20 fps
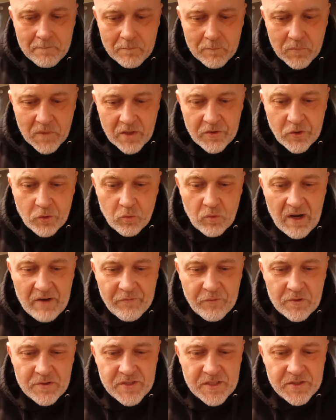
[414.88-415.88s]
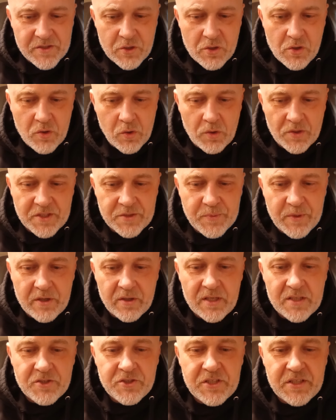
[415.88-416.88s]
The references to the Holy
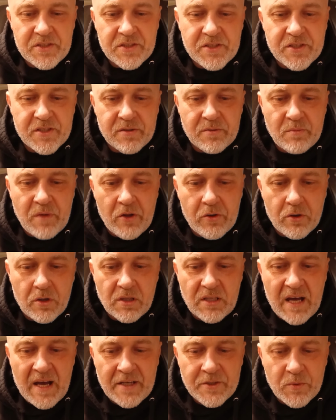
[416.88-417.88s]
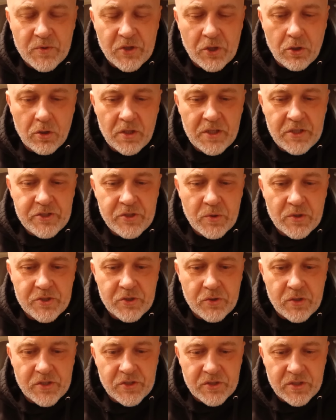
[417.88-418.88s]
Spirit as Jesus' mother aligns with early Jewish
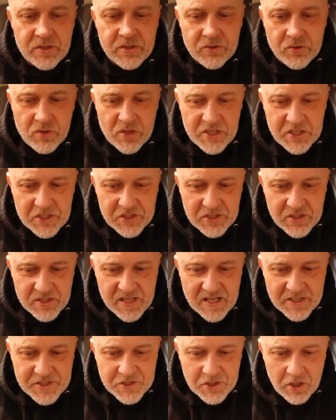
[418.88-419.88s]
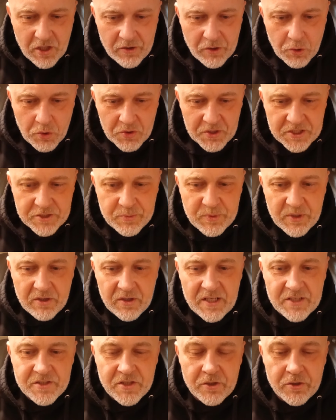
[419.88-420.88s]
Christian traditions that saw the Holy Spirit
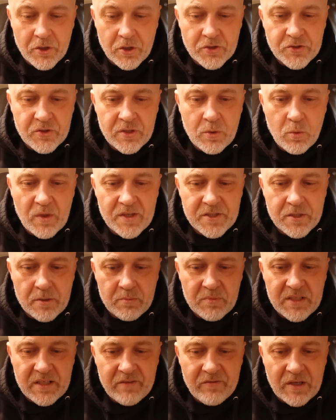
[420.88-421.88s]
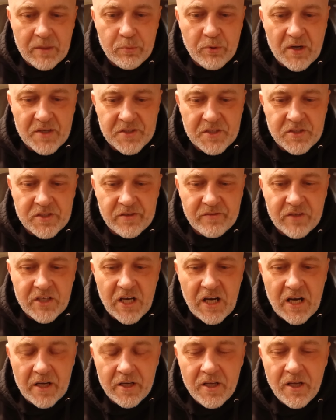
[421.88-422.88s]
as the nurturing, wisdom-giving presence of
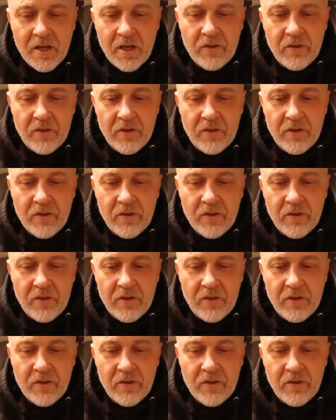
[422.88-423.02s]
God.